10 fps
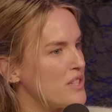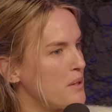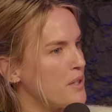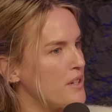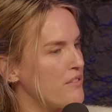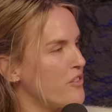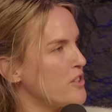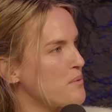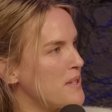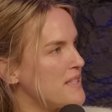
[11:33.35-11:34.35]
They were
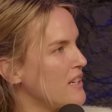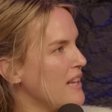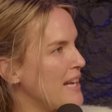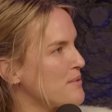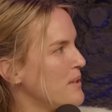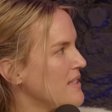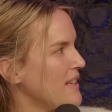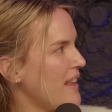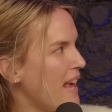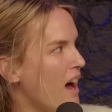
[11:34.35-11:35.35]
first ones there, last ones.
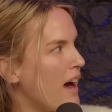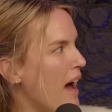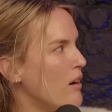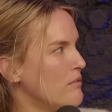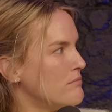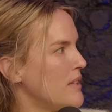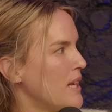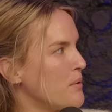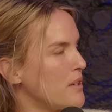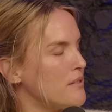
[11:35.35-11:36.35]
Like, they hung out.
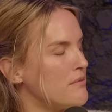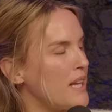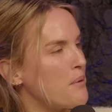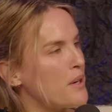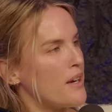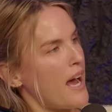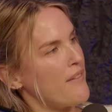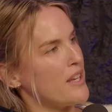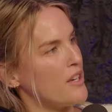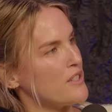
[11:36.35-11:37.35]
They were they were
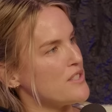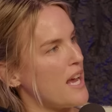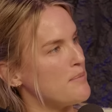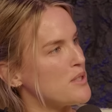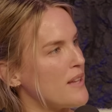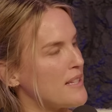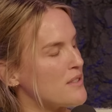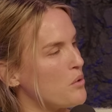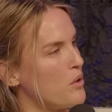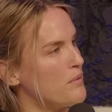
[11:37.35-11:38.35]
having a good time. So that's
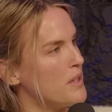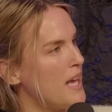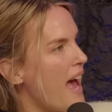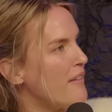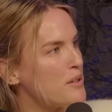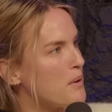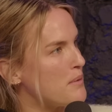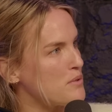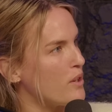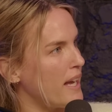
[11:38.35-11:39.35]
cool. Everyone
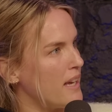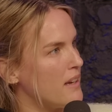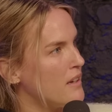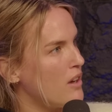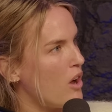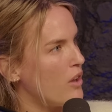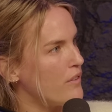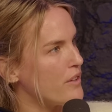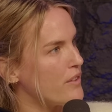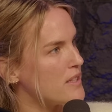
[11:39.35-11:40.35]
was great. Should we talk about friends.